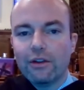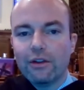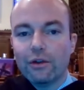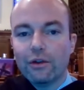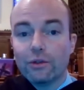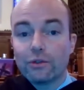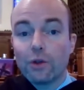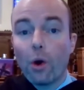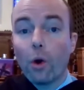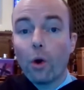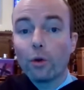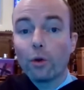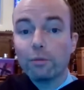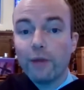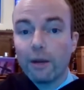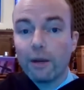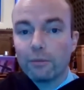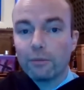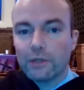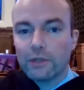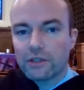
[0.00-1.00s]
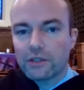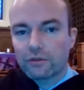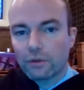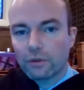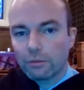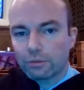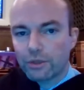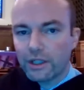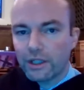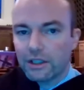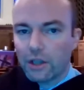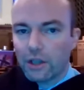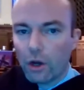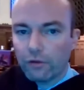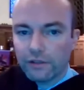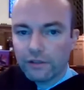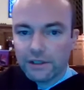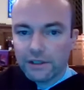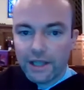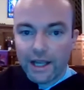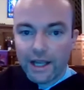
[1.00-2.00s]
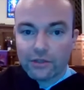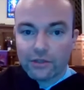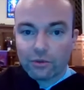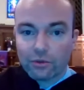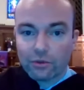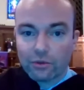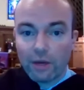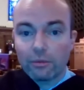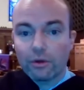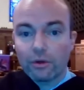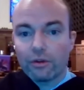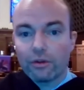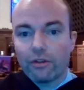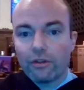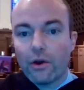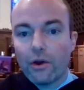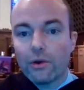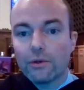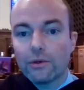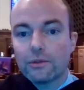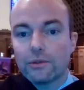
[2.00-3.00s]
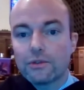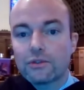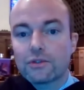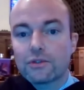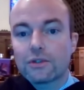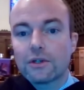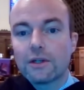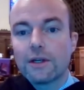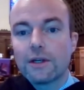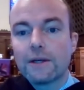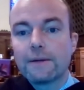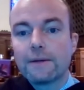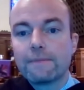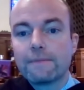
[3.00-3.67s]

Those old memories from pre-COVID days, remember those?